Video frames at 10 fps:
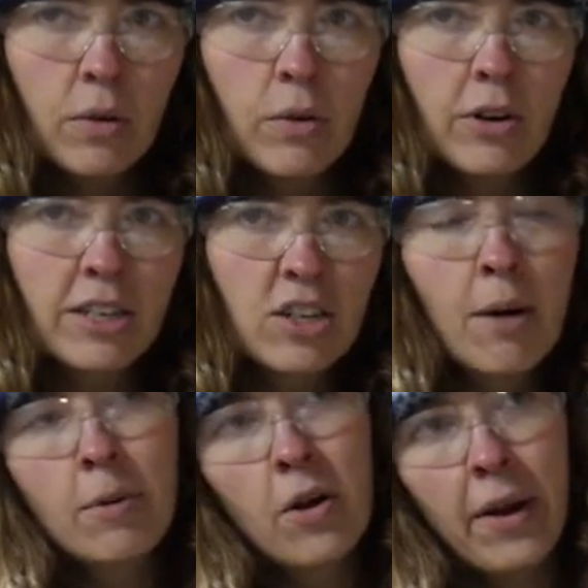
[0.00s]
Quarter inch
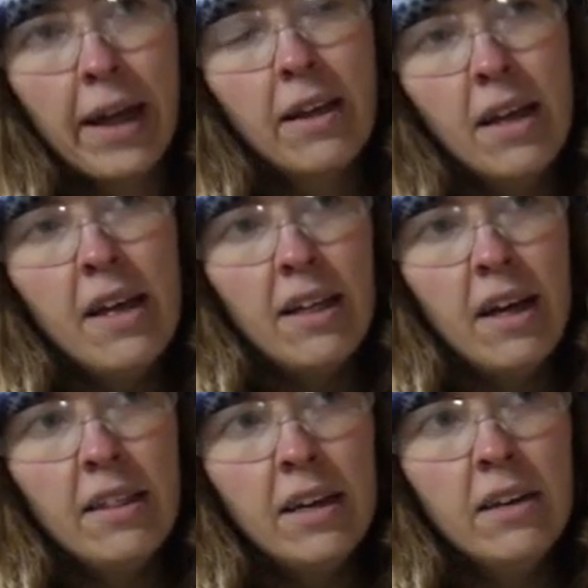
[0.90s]
copper, okay.
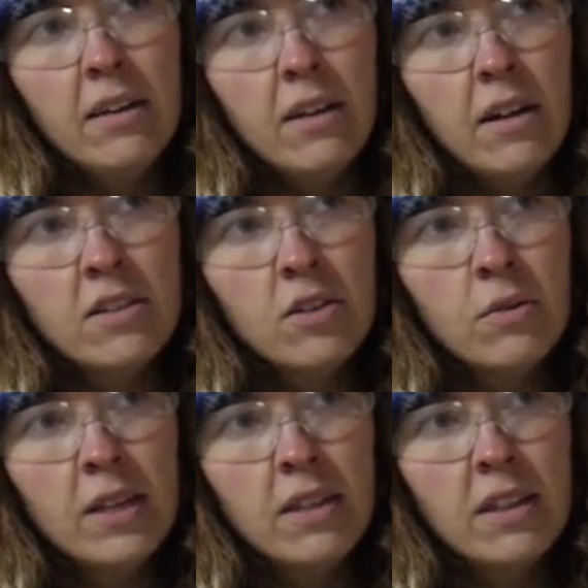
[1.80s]
And then, so
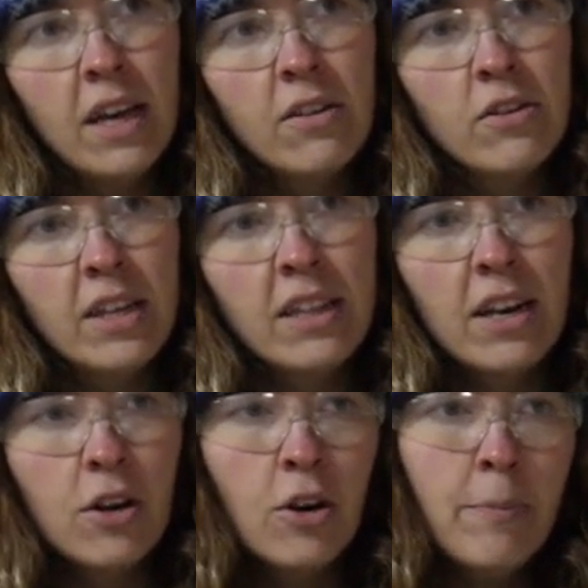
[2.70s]
then the other thing
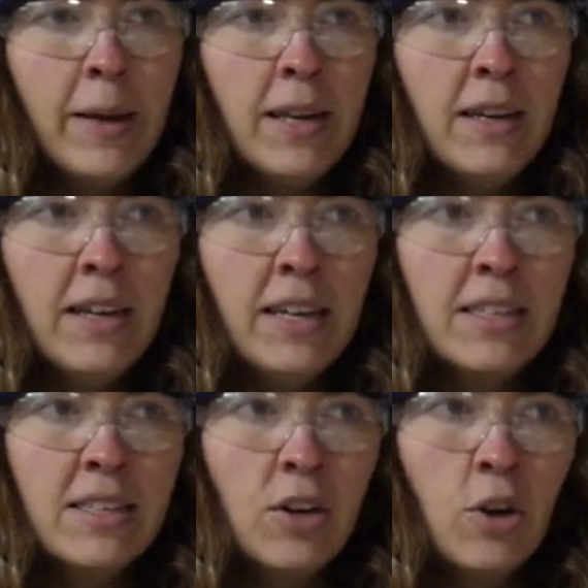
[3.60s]
that it could have been
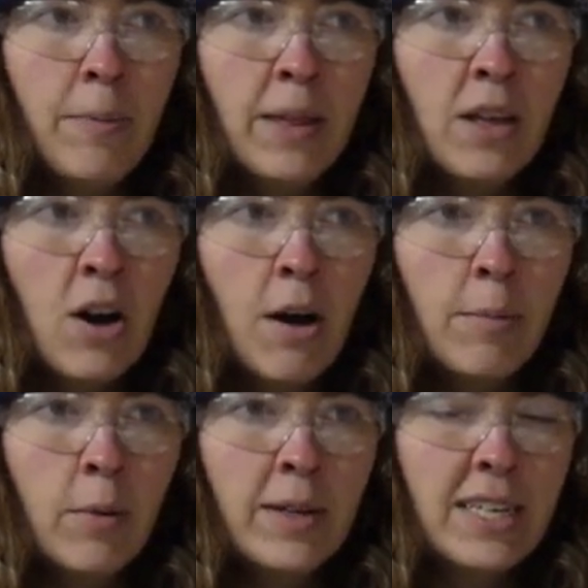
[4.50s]
is it could have been the
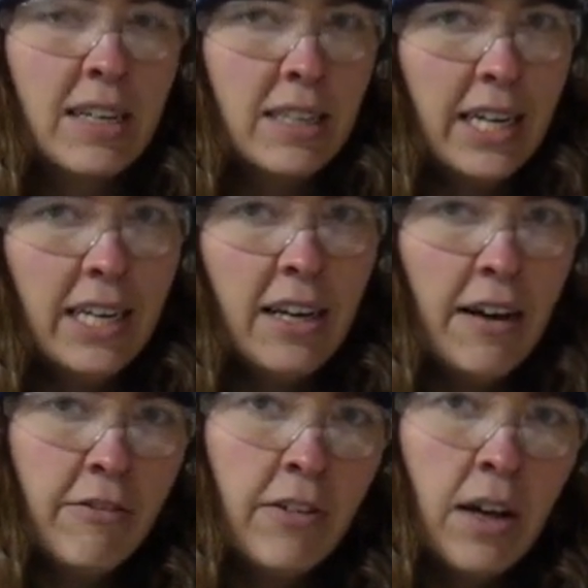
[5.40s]
copper wasn't clean
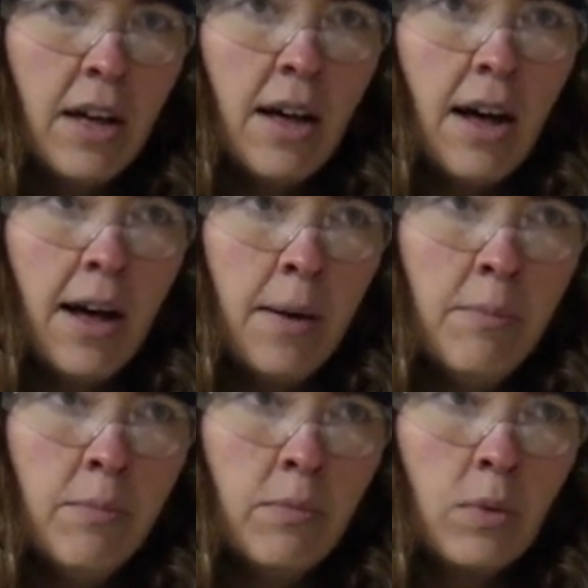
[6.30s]
enough
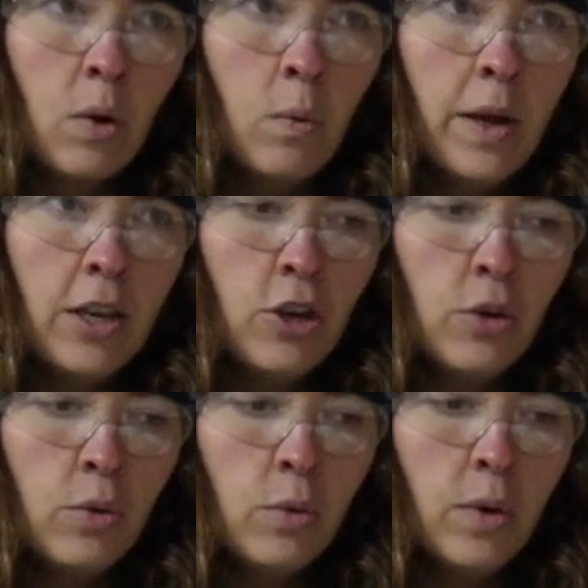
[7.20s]
um, when
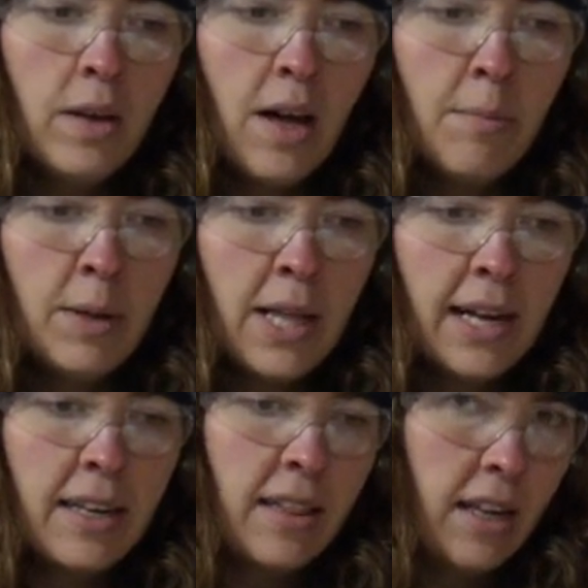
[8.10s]
you
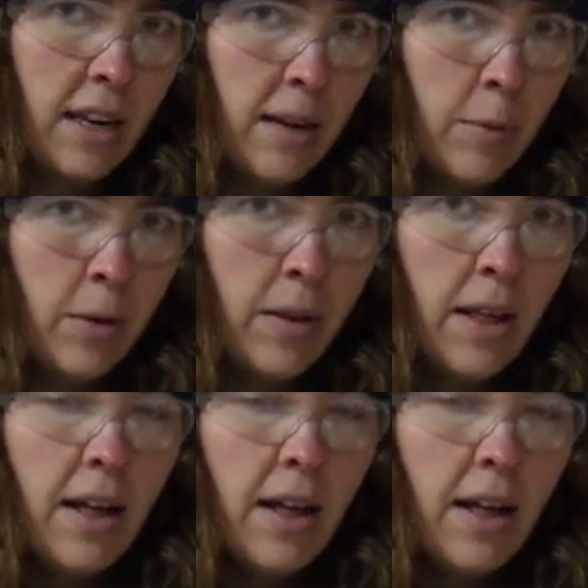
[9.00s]
applied the enamel.